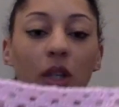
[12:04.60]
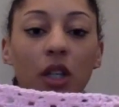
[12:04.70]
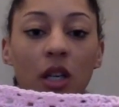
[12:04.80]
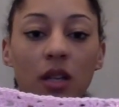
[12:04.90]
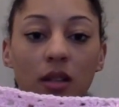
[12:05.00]

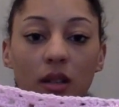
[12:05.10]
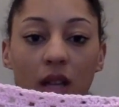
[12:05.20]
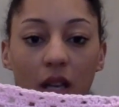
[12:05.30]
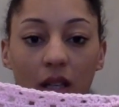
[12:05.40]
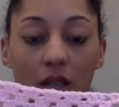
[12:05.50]
because
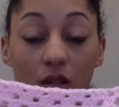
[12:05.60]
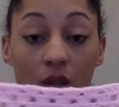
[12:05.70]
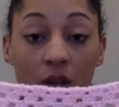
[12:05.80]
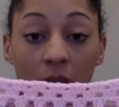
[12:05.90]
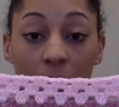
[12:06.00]
that gets
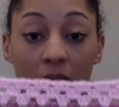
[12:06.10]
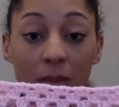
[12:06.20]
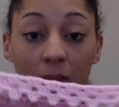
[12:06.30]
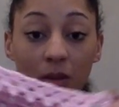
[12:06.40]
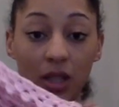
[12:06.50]
sewn in when I
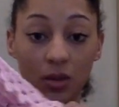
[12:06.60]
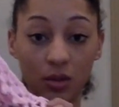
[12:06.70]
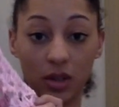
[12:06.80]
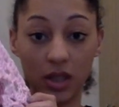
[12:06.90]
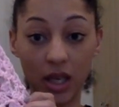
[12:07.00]
build it
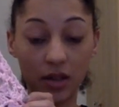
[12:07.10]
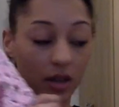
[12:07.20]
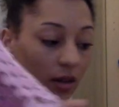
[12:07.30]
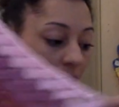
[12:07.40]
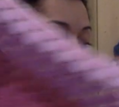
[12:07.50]
all
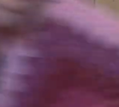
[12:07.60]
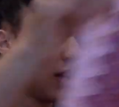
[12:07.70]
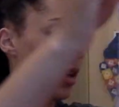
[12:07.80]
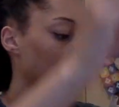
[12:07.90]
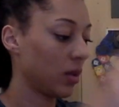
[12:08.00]
together.
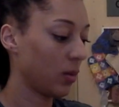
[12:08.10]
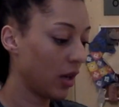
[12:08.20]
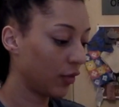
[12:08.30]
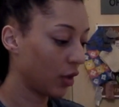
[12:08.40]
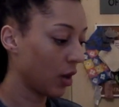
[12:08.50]
So
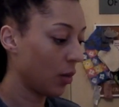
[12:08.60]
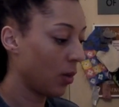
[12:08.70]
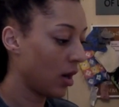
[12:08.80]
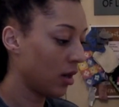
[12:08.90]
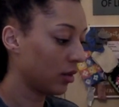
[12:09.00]
I've got
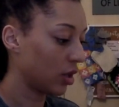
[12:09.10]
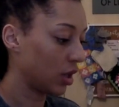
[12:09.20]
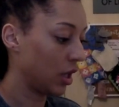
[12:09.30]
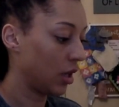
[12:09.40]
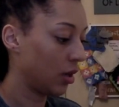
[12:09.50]
1,
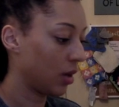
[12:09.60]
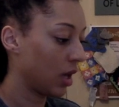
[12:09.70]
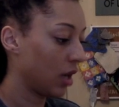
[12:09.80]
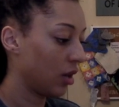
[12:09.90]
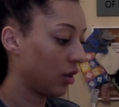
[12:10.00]
2,
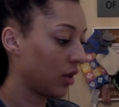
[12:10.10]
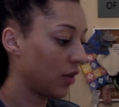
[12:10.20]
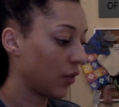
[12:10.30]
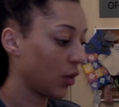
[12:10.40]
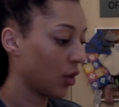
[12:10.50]
3,
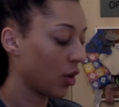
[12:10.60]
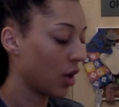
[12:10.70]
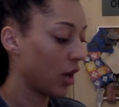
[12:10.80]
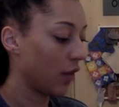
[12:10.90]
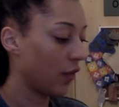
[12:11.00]
4,
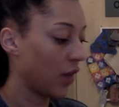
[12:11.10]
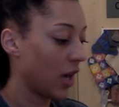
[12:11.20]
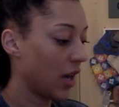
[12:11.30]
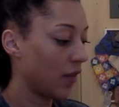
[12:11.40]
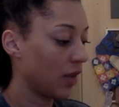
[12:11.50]

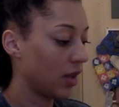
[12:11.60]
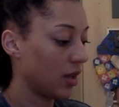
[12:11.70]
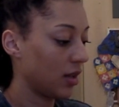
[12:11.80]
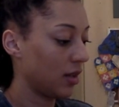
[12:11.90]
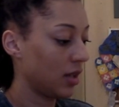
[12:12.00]
5,
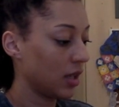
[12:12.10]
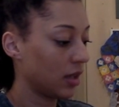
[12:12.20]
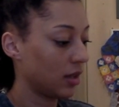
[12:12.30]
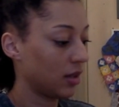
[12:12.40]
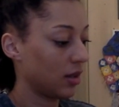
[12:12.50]

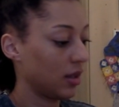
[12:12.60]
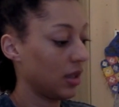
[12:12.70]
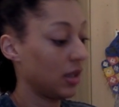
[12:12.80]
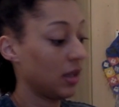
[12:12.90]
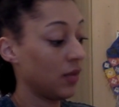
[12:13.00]
6,
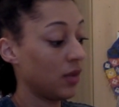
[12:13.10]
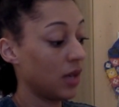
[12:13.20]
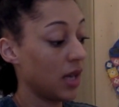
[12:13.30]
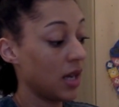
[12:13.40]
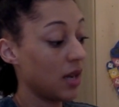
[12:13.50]

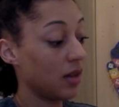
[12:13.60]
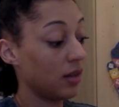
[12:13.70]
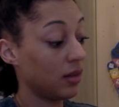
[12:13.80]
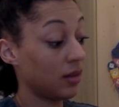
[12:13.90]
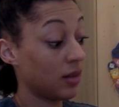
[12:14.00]
7, 8,
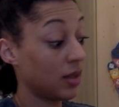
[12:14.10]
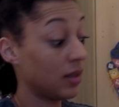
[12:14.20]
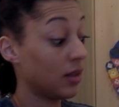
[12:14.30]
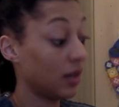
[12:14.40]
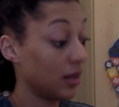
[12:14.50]
9,
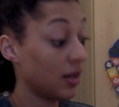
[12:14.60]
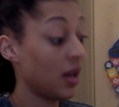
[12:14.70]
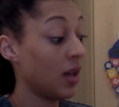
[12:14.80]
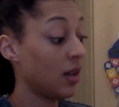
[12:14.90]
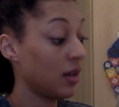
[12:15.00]

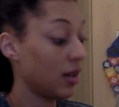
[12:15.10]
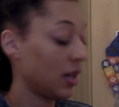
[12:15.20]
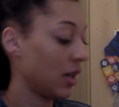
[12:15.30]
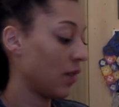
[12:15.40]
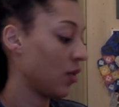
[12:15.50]
10,
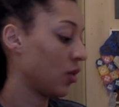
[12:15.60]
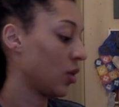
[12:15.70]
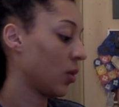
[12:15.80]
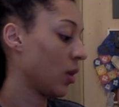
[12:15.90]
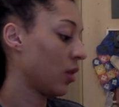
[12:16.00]
11,
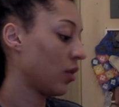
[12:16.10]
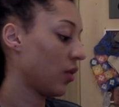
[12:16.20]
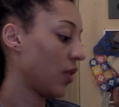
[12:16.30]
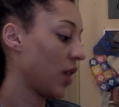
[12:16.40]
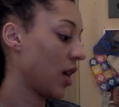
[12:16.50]
12,
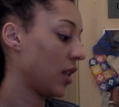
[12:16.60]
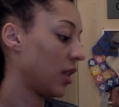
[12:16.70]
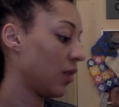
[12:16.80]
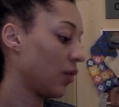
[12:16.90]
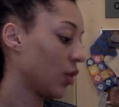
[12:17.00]

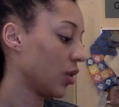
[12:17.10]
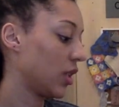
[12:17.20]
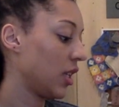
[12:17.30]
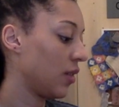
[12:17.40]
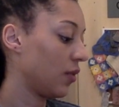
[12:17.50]
13,
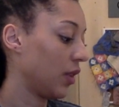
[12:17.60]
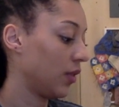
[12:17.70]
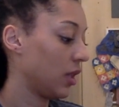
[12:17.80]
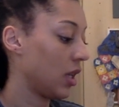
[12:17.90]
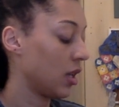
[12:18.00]
14,
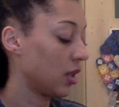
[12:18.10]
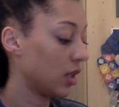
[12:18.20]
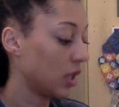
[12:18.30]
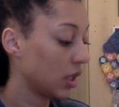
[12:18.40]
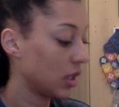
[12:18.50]
15,
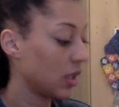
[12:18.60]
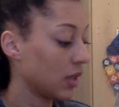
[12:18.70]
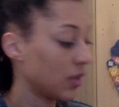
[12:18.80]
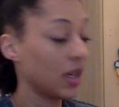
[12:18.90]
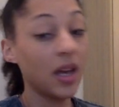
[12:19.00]
16,
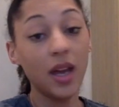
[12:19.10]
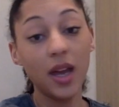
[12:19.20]
17,